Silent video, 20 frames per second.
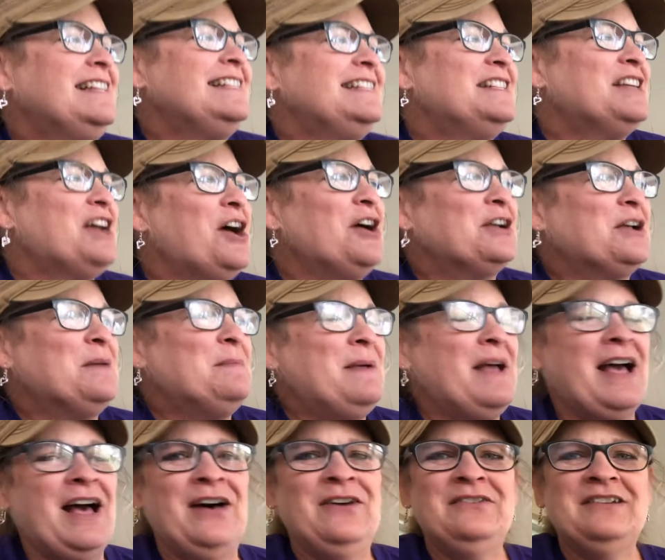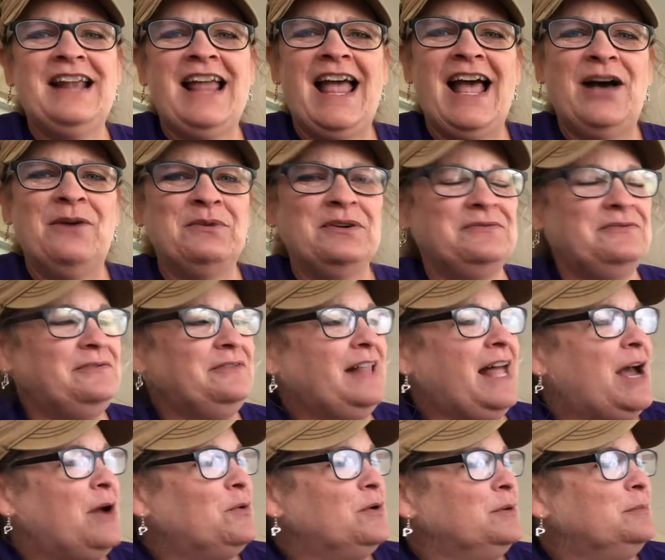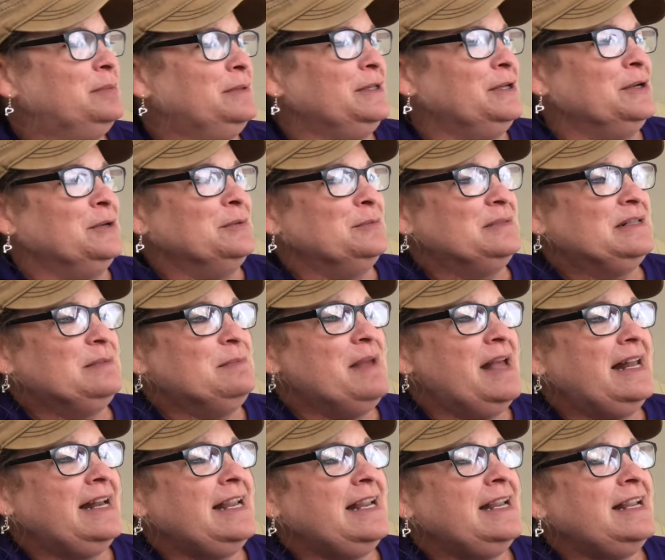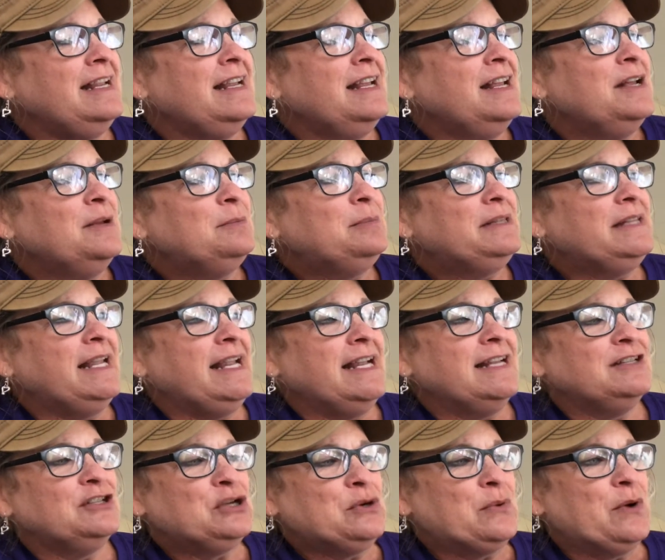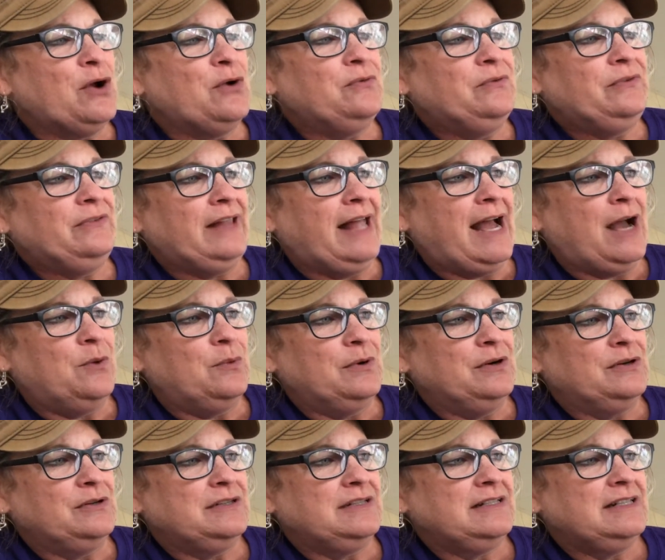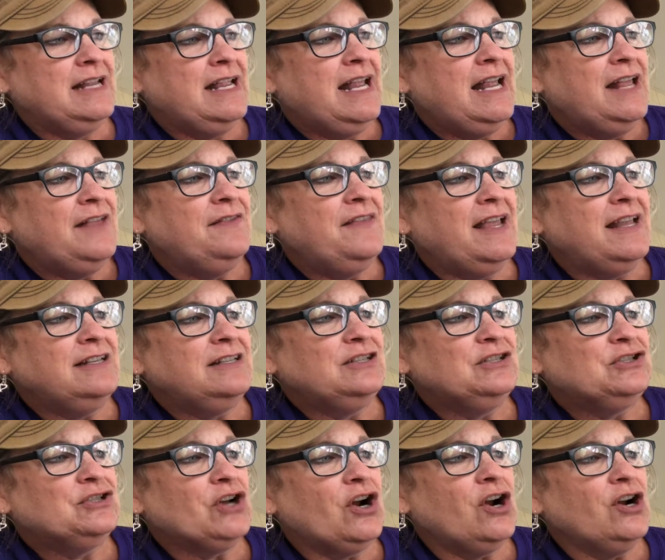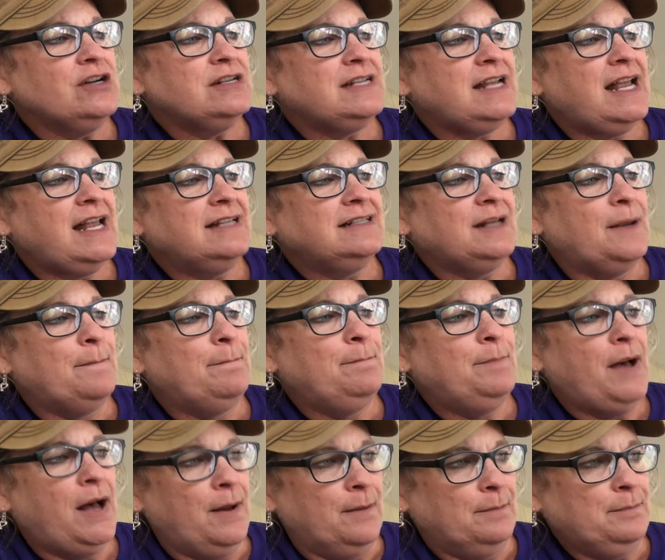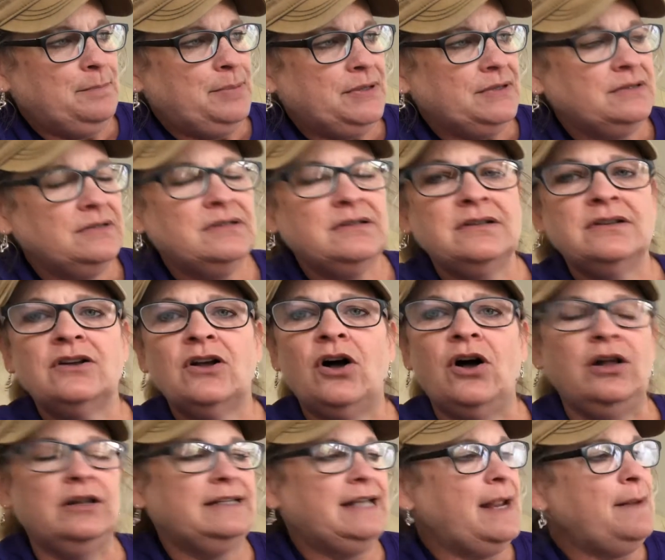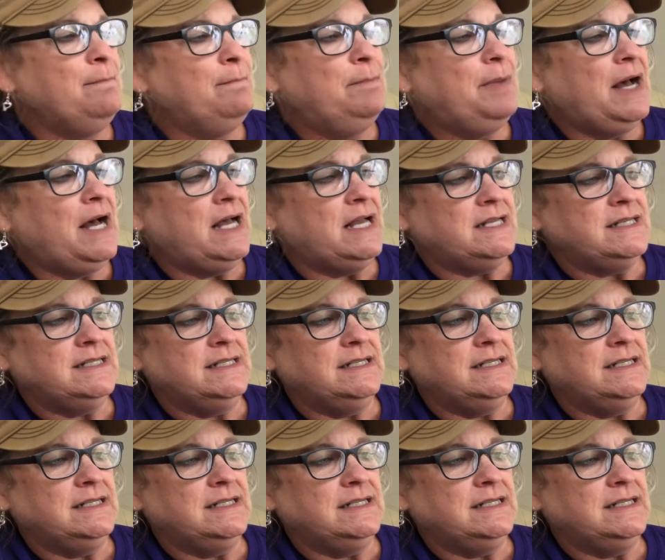talk about how a flower blooms. Many plants grow flowers. They start as a bump called a bud.